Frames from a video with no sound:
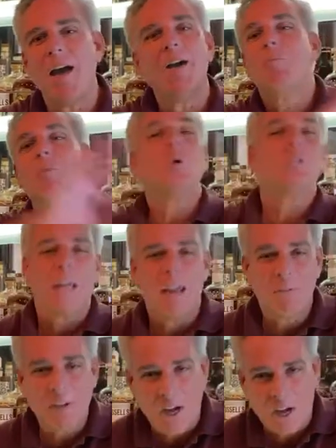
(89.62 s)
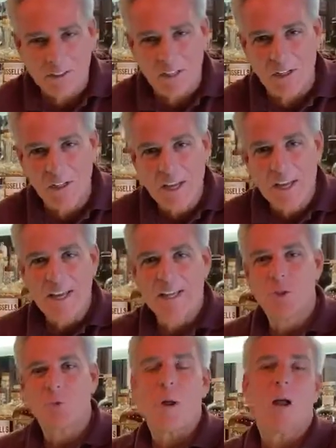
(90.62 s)
most every cocktail,
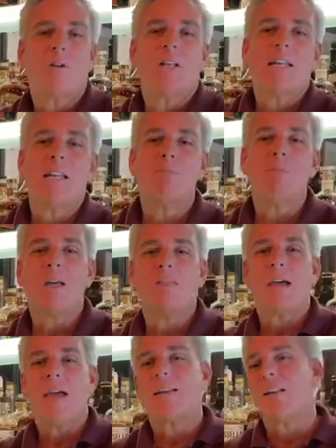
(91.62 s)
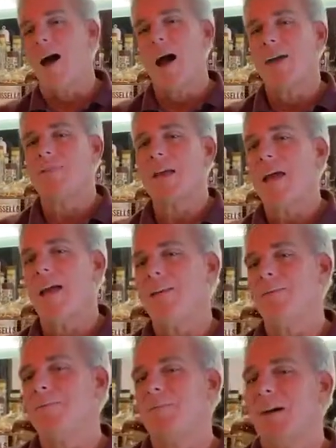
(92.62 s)
is shrouded in myth and lies and
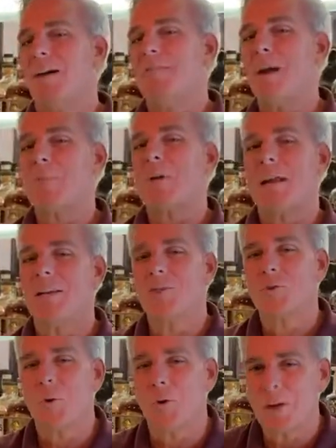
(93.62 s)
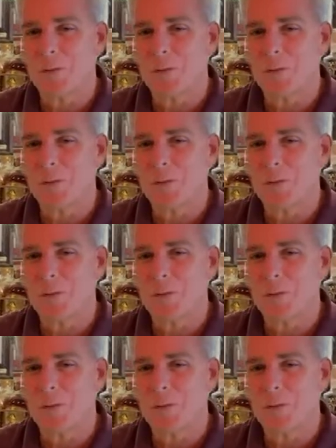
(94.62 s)
fabricated stories.